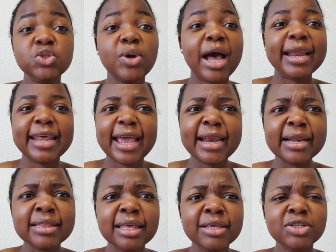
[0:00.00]
add
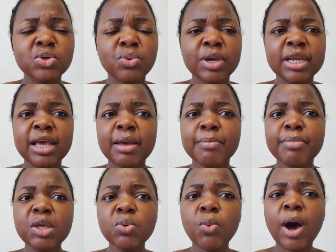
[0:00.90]
anything to it.
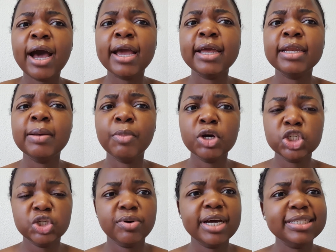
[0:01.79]
Meanwhile, the
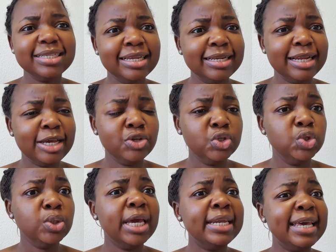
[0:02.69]
moisturizer that I used
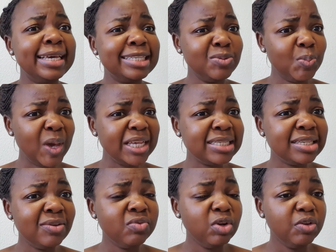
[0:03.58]
to get
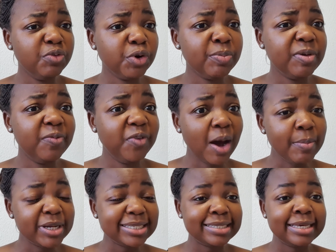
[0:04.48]
expensively from the
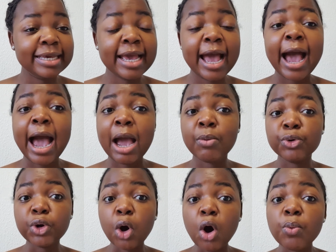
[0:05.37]
pharmacy, I
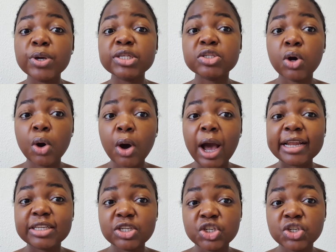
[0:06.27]
would always go
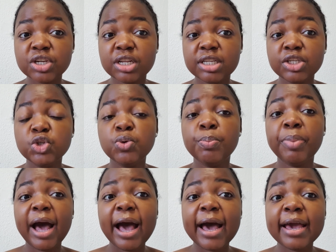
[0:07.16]
additionally to
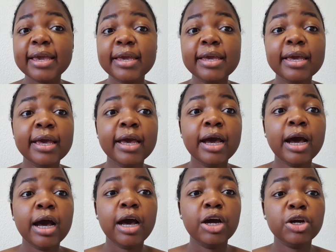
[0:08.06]
buy
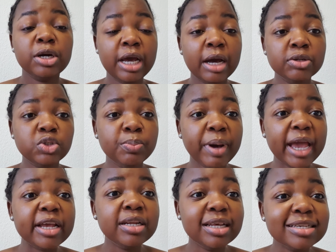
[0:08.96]

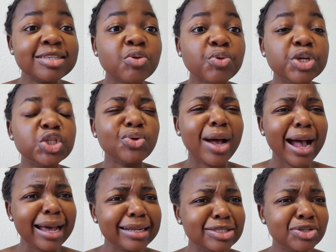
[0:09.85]
glycerin to
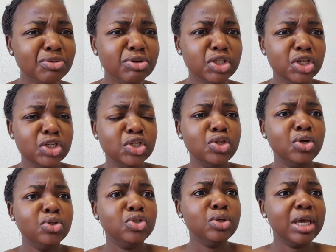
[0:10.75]
add it to it, just
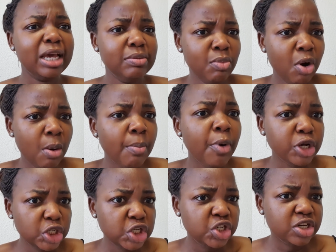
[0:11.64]
so to get more
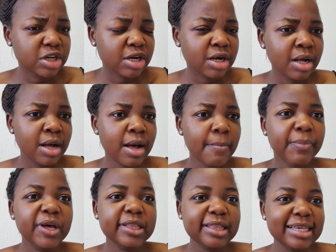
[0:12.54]
moisture.
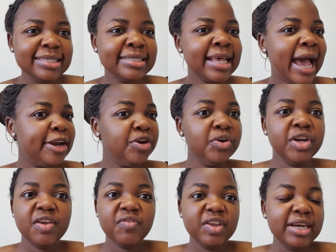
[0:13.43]
But this, I don't
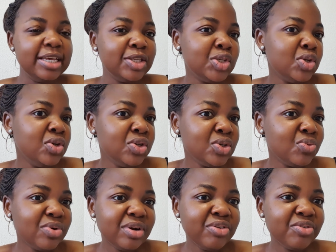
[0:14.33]
even need to use
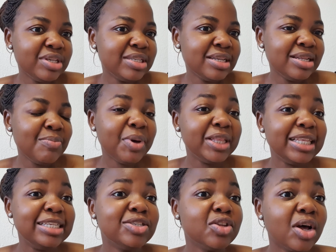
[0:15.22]
glycerin, but
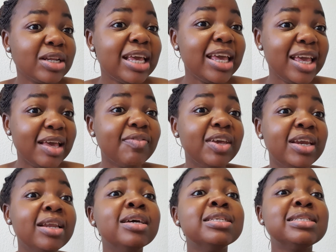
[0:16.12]
it's not
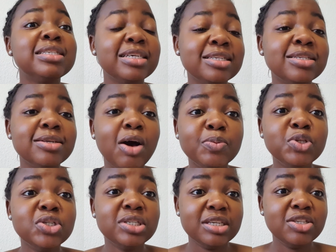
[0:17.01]
even up
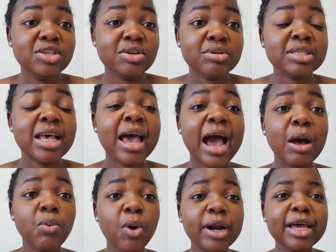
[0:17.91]
to 6 years.
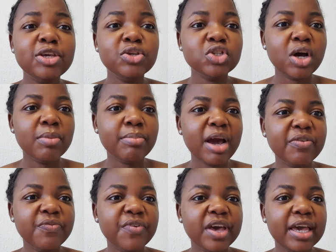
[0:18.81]
And what I use on my
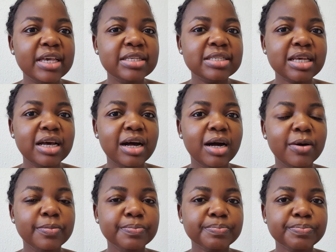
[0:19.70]
face,
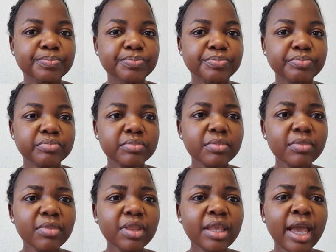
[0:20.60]
I
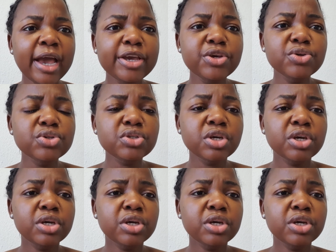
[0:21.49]
use